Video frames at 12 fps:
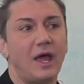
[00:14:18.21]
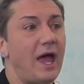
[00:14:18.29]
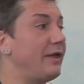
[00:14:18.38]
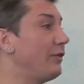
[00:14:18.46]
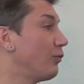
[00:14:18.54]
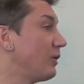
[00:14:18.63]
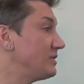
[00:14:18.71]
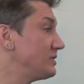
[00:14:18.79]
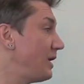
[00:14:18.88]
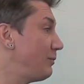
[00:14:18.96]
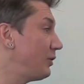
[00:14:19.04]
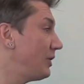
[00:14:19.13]
And the reason
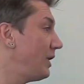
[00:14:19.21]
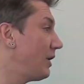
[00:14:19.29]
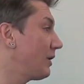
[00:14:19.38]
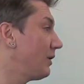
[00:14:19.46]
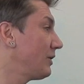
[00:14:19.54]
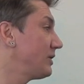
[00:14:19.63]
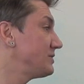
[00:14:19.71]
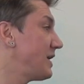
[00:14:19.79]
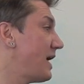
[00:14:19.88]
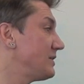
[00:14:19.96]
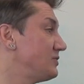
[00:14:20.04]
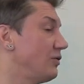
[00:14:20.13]
they put it in hair color is because it
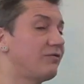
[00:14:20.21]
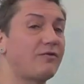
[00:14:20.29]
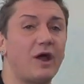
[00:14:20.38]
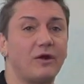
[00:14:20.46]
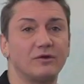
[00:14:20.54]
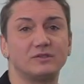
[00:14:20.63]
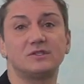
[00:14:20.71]
has no fragrance.